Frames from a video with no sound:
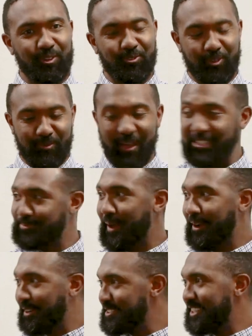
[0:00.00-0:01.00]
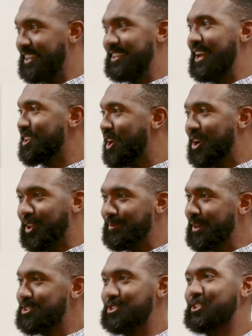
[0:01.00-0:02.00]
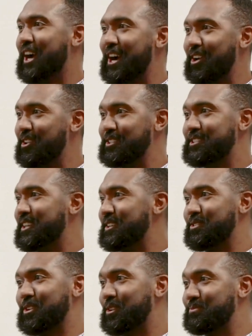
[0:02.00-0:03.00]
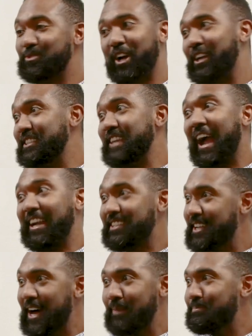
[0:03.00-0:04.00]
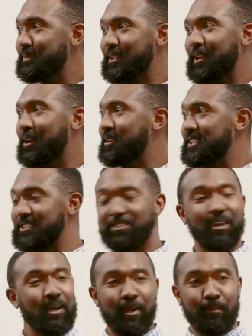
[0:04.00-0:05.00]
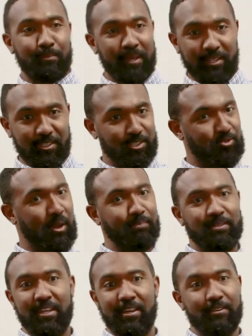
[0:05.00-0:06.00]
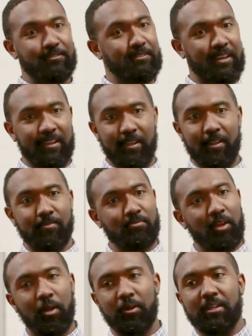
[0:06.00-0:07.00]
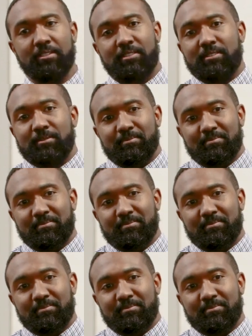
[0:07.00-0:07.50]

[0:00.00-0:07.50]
from as parents getting that call about your child and say, Johnny's acting up, he's being disruptive, and it's